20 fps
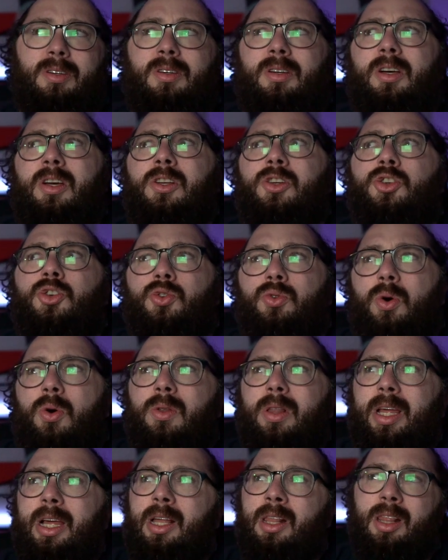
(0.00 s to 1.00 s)

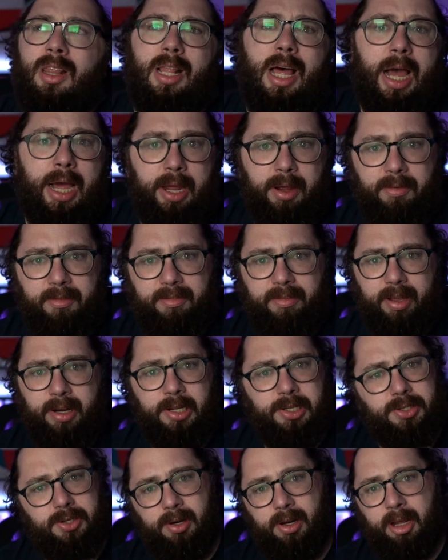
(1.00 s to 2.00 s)
controlling life in
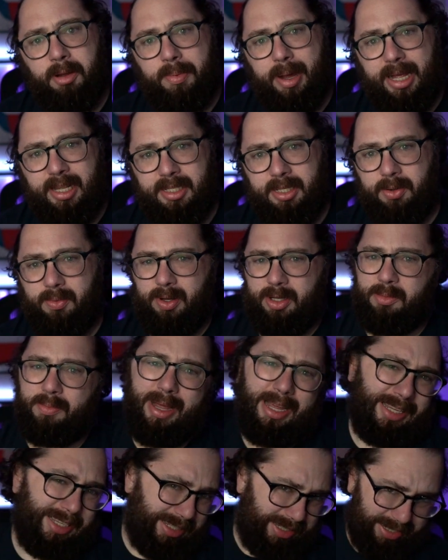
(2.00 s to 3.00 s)
a certain capacity, which
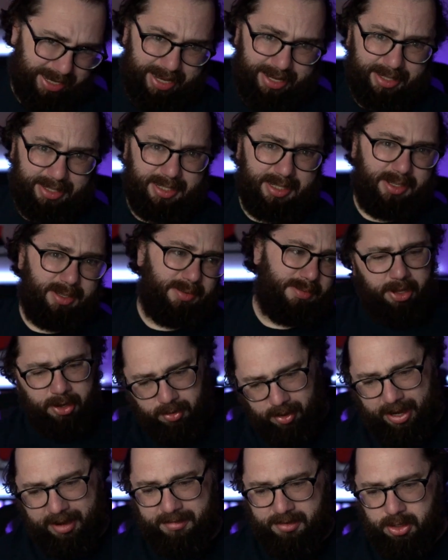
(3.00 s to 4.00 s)
makes sense for the
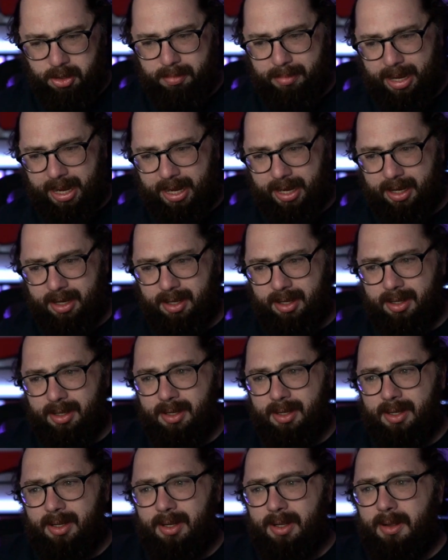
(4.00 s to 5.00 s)
Grave Domain.
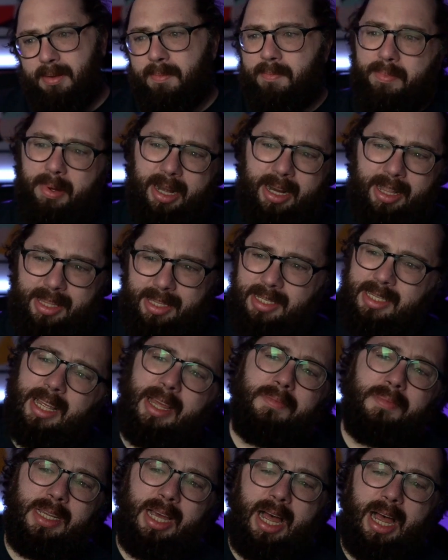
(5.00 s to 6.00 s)
But at the
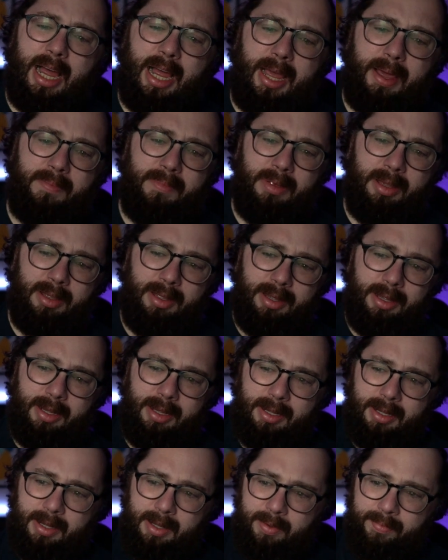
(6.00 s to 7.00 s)
same time,
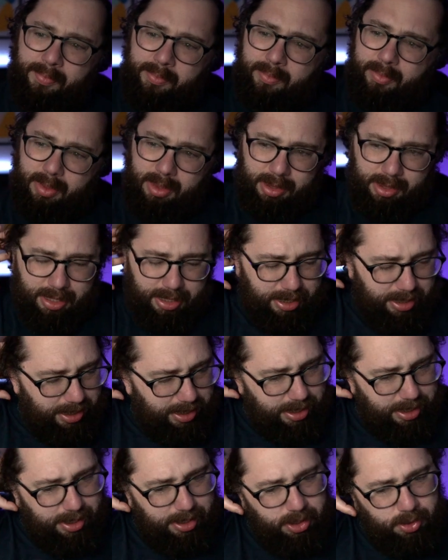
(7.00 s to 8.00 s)

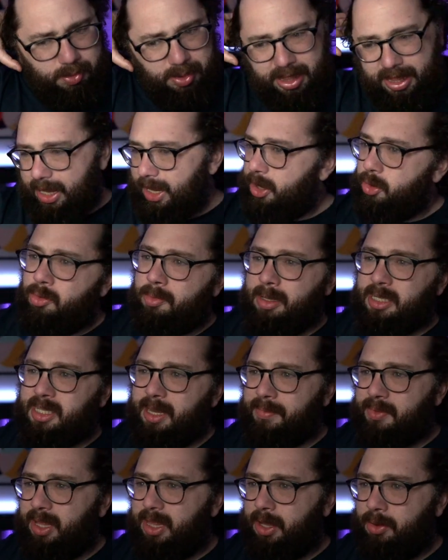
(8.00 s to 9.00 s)
you would think it would be
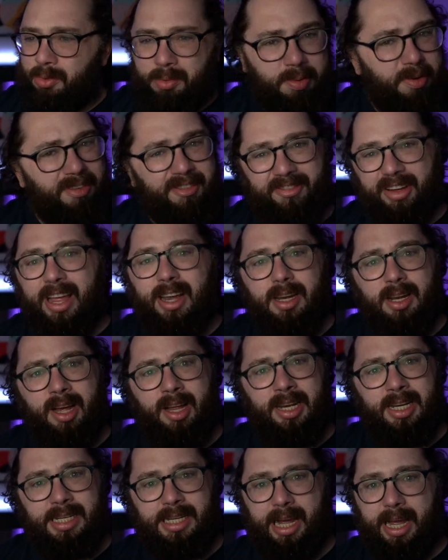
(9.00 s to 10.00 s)
something that would prevent
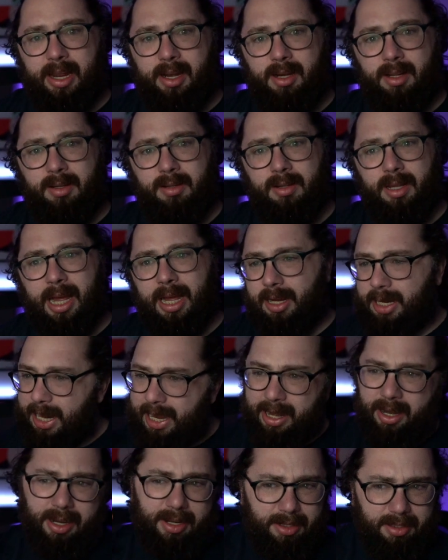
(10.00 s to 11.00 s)
undead. I
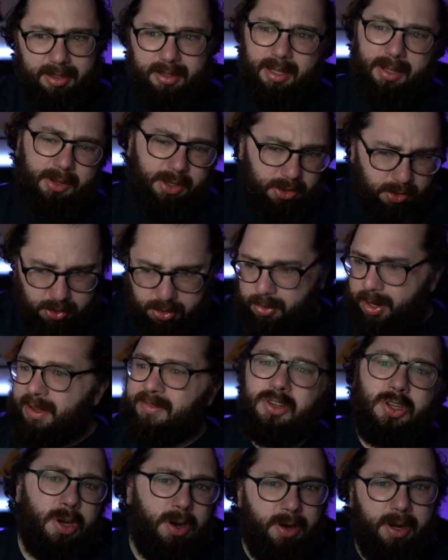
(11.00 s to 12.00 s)
get, you do
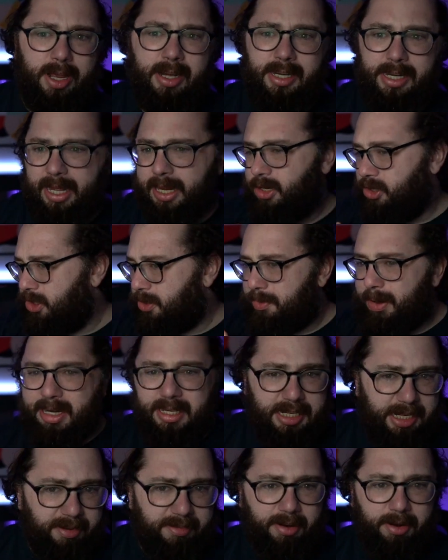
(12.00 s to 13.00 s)
have turn undead just by
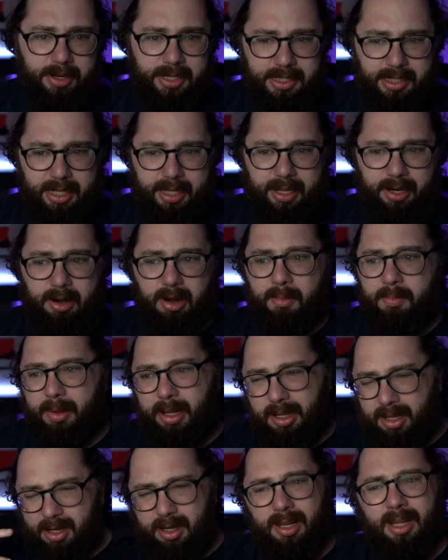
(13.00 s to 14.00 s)
default as a cleric,
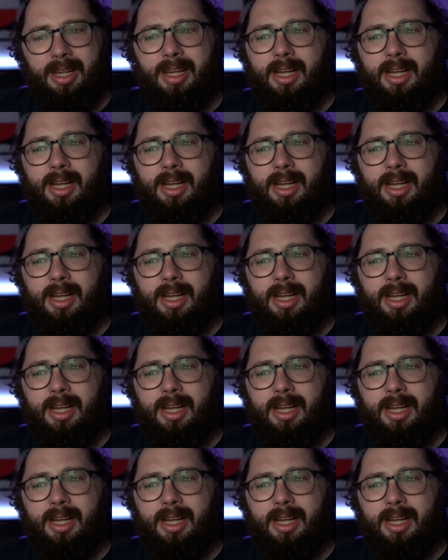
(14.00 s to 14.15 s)
but you know,